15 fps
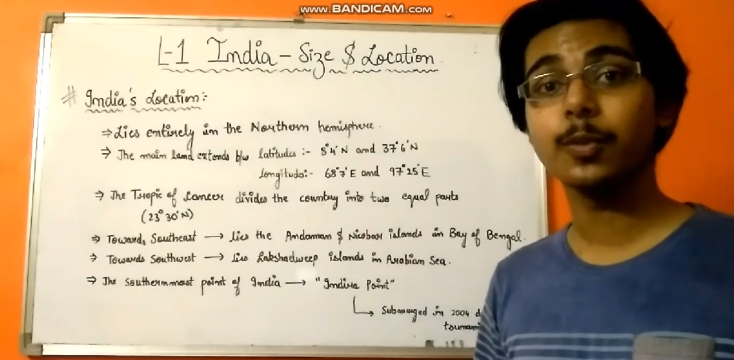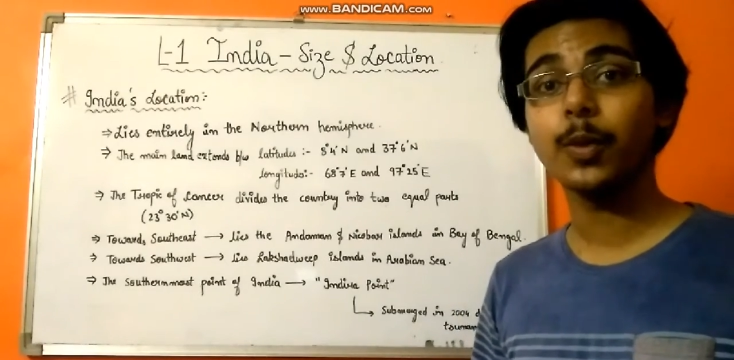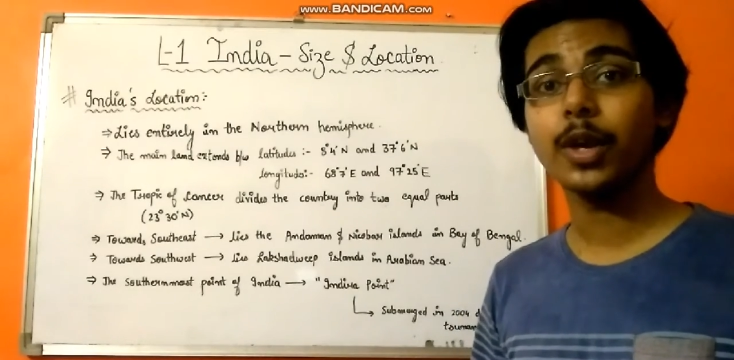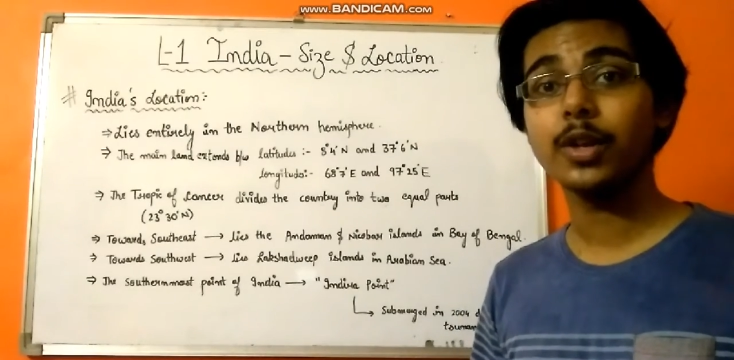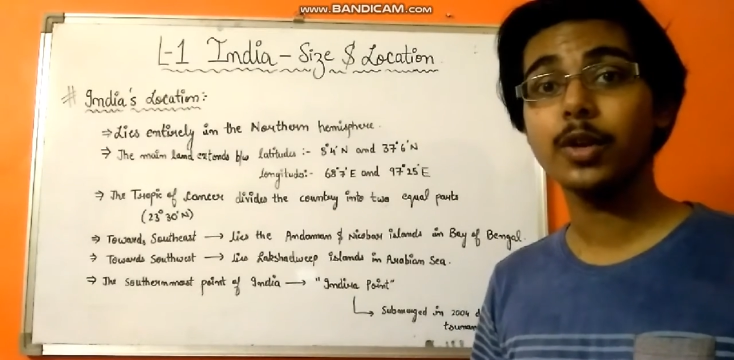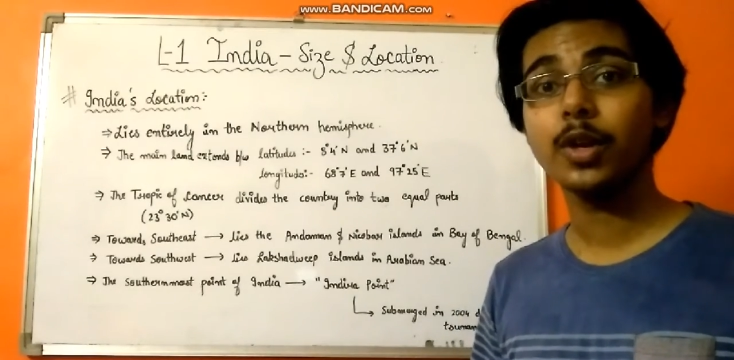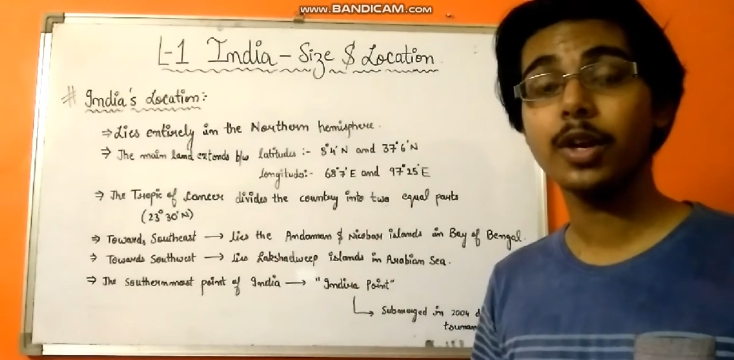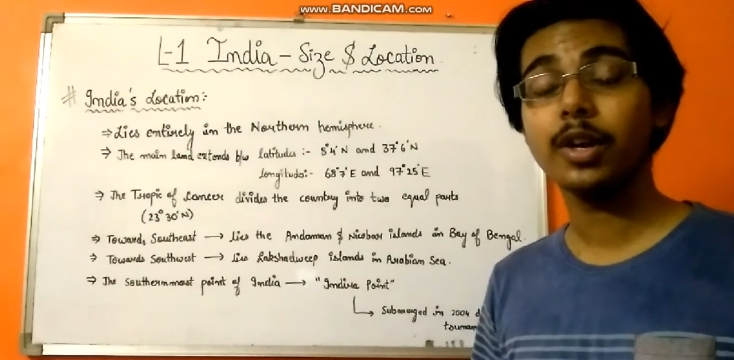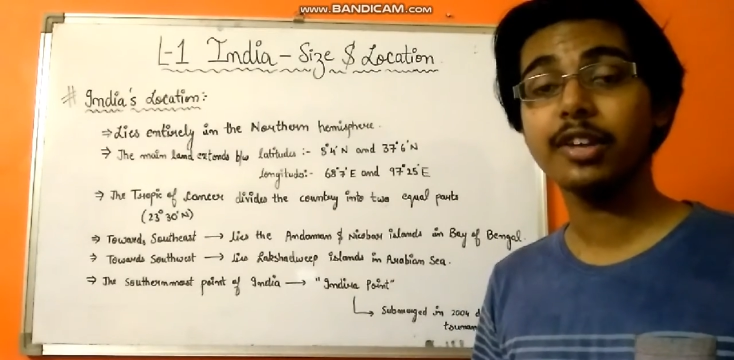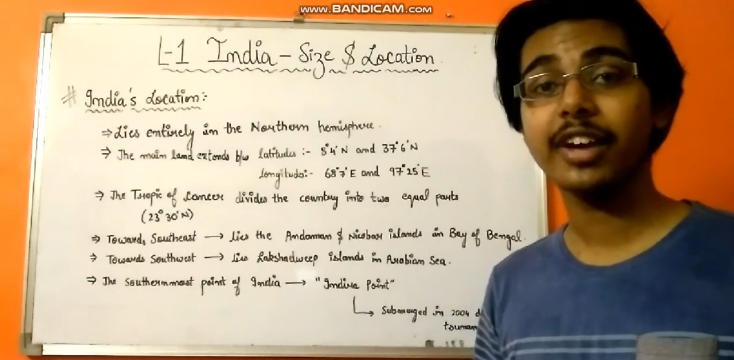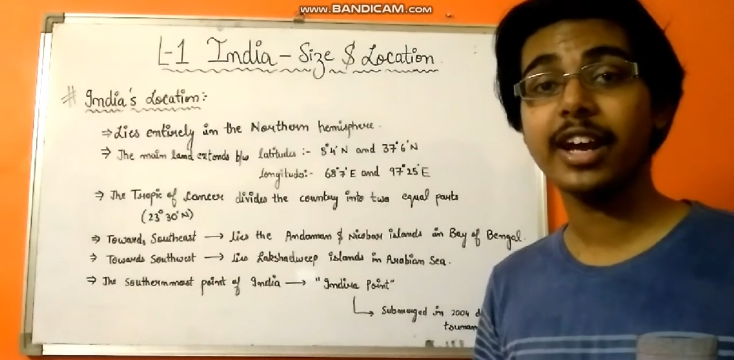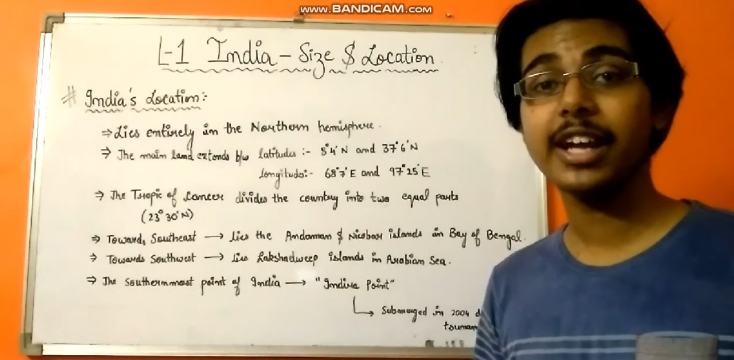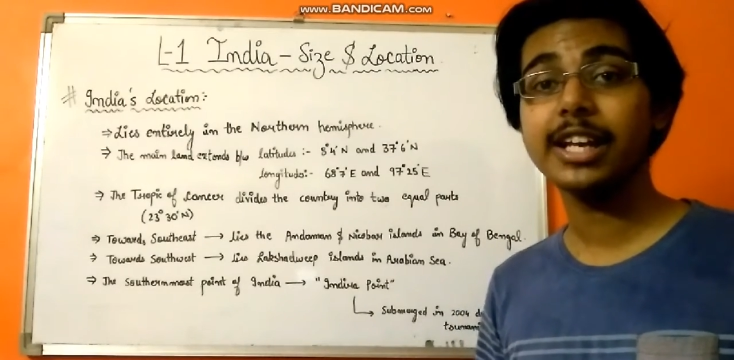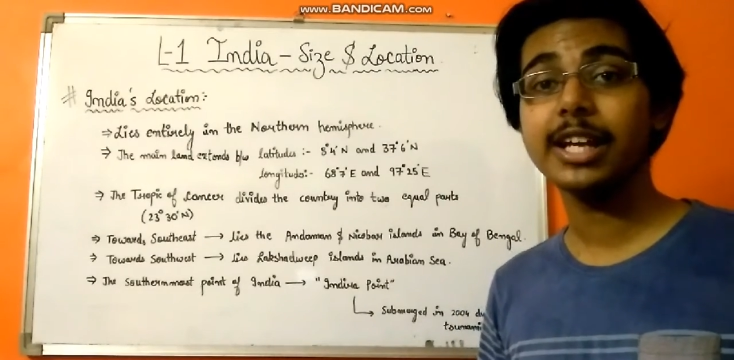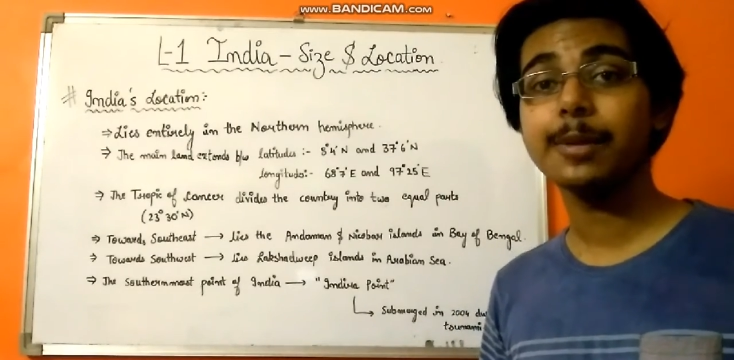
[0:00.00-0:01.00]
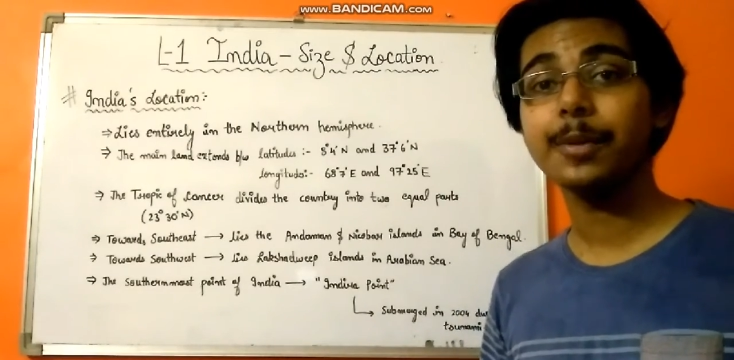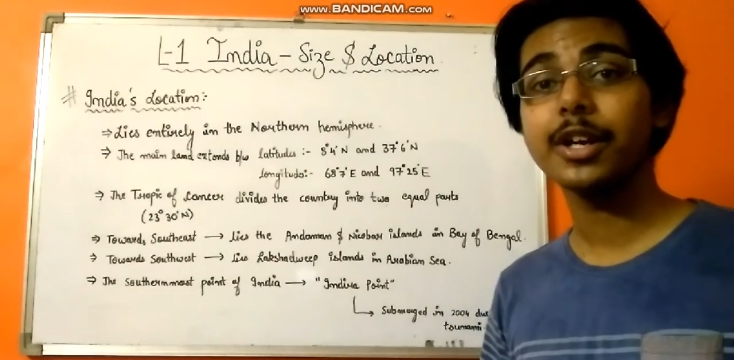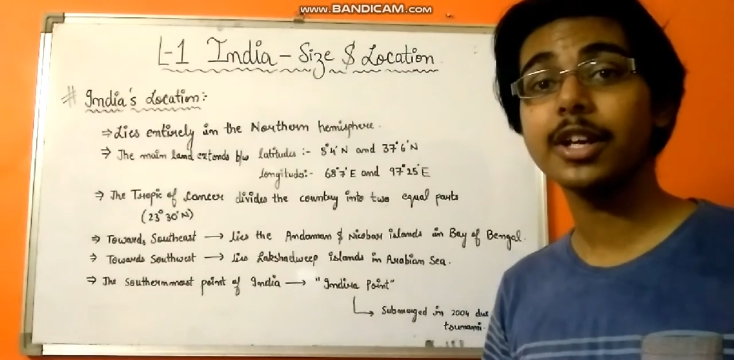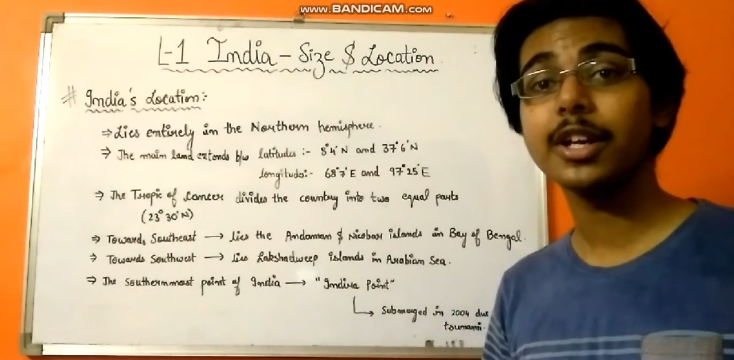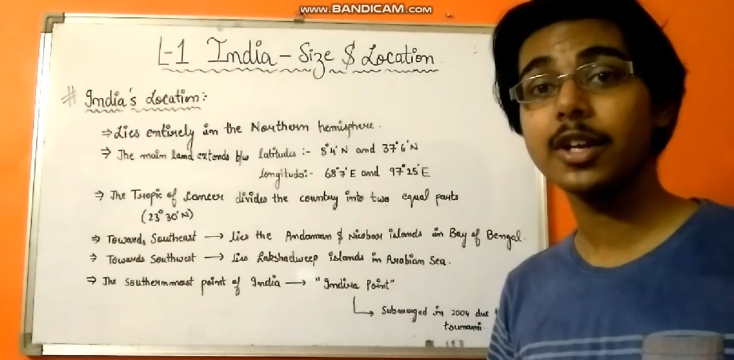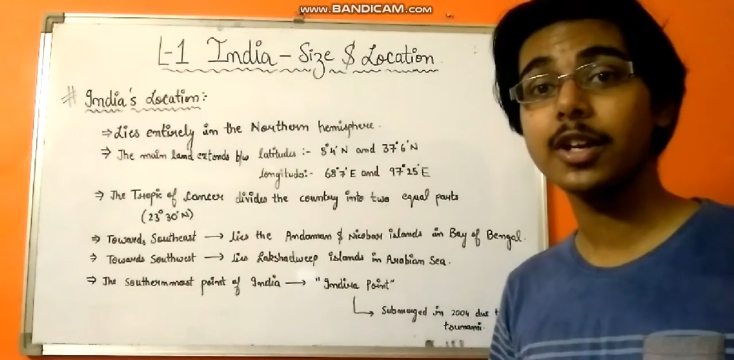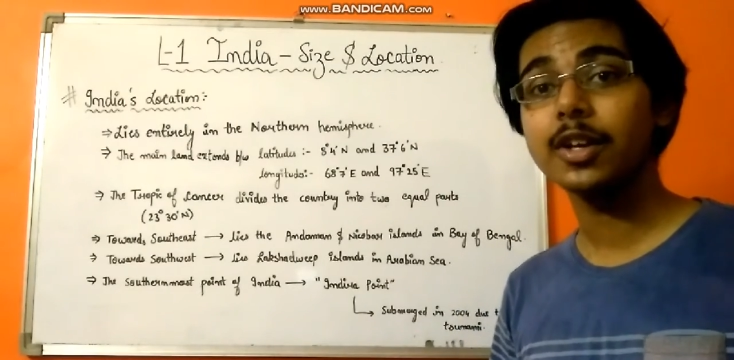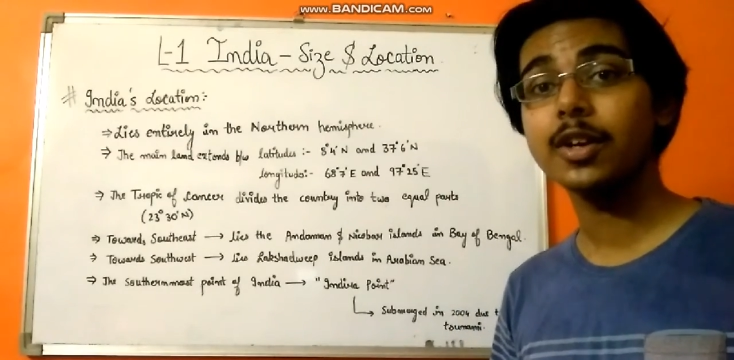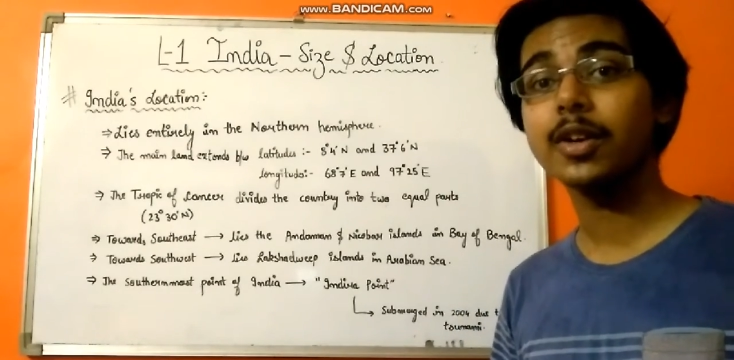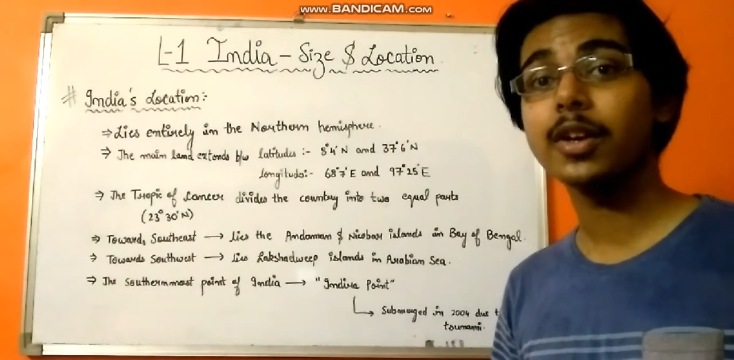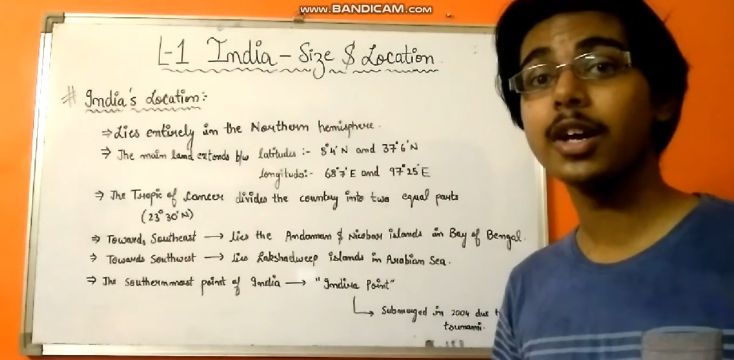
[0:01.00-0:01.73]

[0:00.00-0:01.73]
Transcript: when you are defining a particular